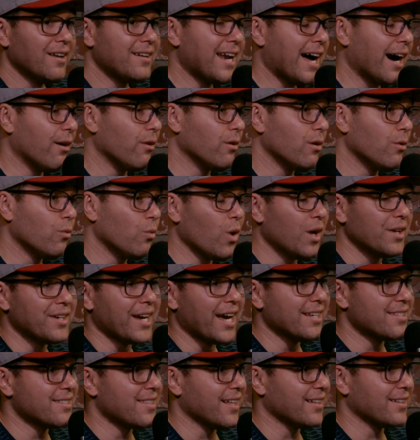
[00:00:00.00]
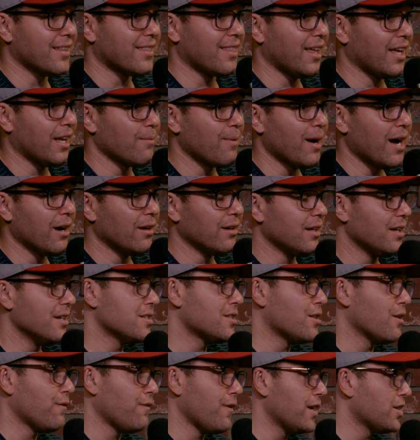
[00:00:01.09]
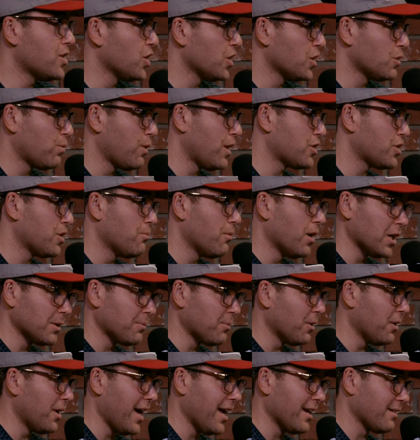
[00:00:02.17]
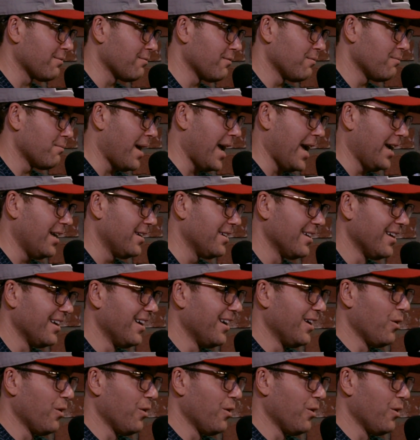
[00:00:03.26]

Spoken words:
Now, one nice thing to think about is the facial expression Mark Burnett made